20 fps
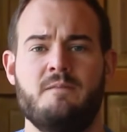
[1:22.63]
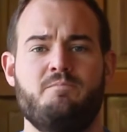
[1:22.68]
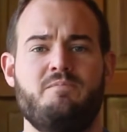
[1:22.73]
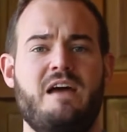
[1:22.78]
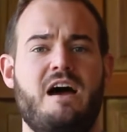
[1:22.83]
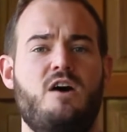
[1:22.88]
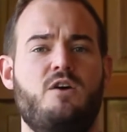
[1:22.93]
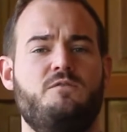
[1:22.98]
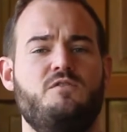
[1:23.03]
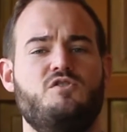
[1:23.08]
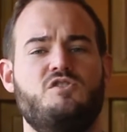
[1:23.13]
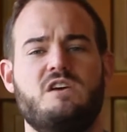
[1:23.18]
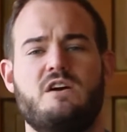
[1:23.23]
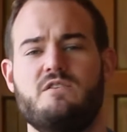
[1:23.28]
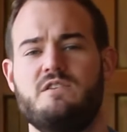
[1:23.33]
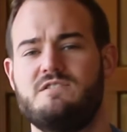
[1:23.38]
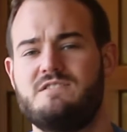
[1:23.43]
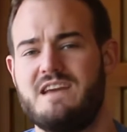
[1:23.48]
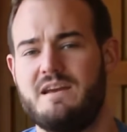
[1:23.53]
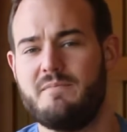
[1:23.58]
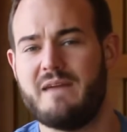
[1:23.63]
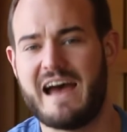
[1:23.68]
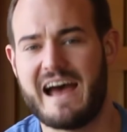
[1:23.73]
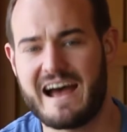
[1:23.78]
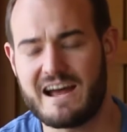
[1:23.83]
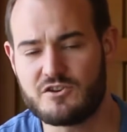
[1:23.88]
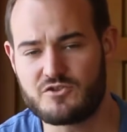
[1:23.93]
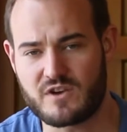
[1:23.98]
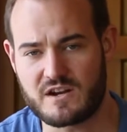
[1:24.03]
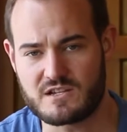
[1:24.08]
Now, if you share the same
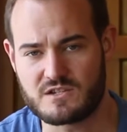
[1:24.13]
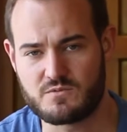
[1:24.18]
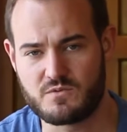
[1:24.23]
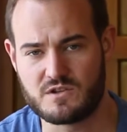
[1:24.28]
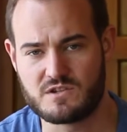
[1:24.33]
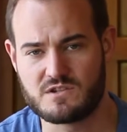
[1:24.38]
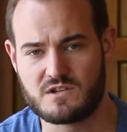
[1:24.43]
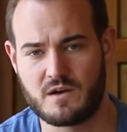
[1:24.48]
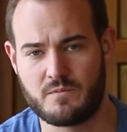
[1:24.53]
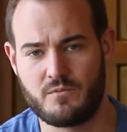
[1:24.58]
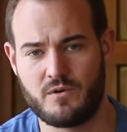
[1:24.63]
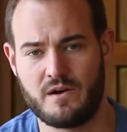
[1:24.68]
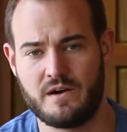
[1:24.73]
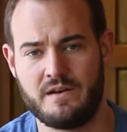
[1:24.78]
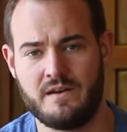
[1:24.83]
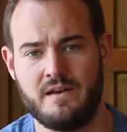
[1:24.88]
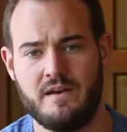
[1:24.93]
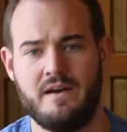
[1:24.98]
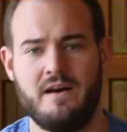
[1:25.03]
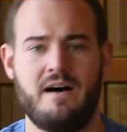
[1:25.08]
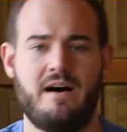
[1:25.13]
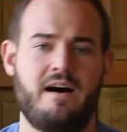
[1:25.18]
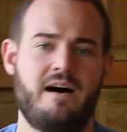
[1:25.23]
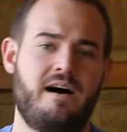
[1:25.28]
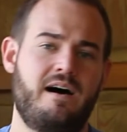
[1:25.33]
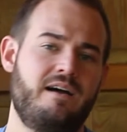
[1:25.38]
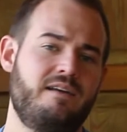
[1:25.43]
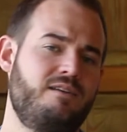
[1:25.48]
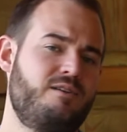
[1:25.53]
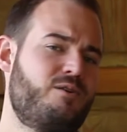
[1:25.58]
address with someone,
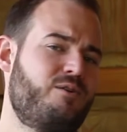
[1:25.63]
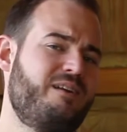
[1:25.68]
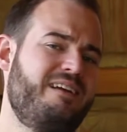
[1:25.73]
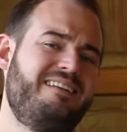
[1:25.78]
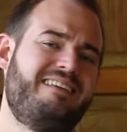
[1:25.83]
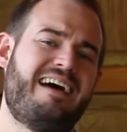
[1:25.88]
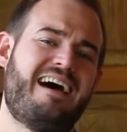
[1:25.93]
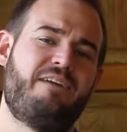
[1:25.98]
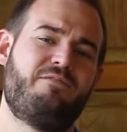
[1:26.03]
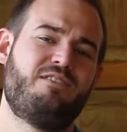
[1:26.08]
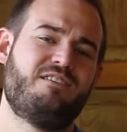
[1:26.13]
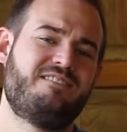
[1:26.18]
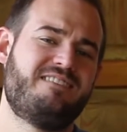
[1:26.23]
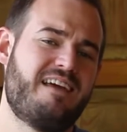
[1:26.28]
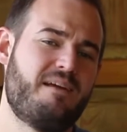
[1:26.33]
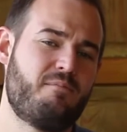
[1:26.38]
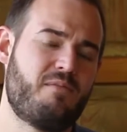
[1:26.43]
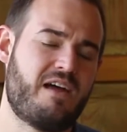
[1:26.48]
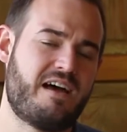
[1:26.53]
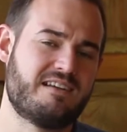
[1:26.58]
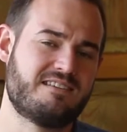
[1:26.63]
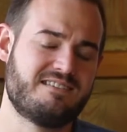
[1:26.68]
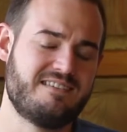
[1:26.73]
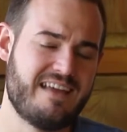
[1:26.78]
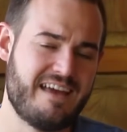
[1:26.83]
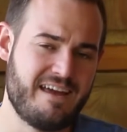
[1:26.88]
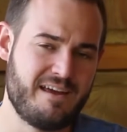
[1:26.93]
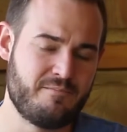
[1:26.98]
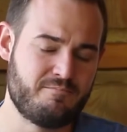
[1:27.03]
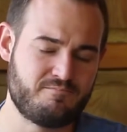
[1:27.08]
you don't need to have the same last
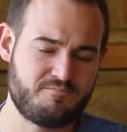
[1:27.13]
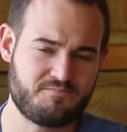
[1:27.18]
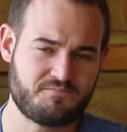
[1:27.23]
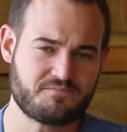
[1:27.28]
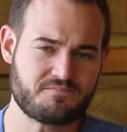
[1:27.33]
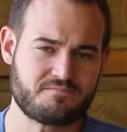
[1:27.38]
name.